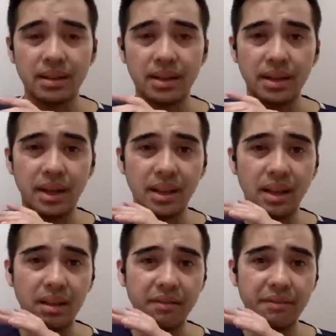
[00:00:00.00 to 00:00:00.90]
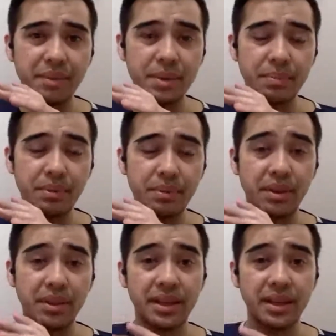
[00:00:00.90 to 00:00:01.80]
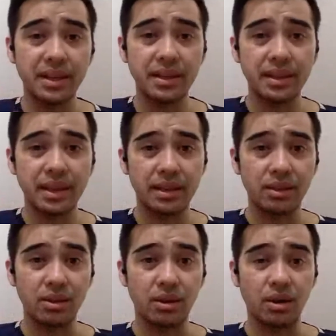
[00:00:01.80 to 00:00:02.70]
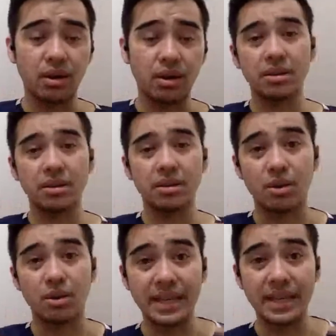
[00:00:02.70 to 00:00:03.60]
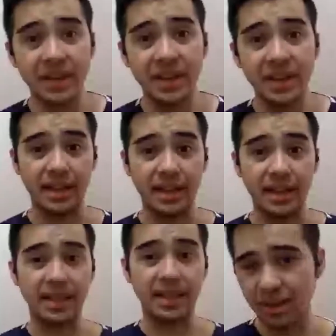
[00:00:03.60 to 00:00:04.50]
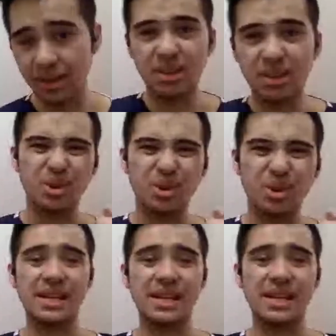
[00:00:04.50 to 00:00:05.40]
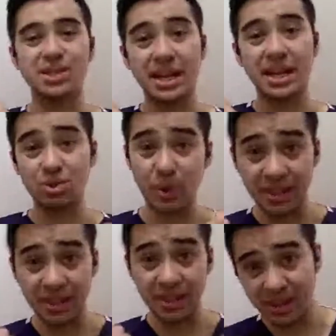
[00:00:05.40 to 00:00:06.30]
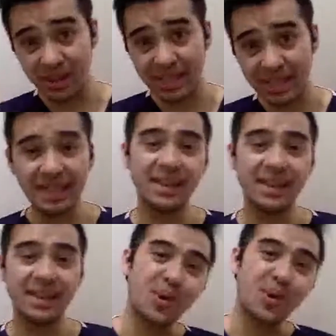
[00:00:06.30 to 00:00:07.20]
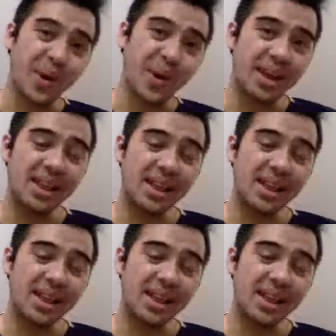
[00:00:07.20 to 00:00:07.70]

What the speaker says: lot of people think that doctors are really fit and healthy. Doctors exercise regularly. Well, the truth,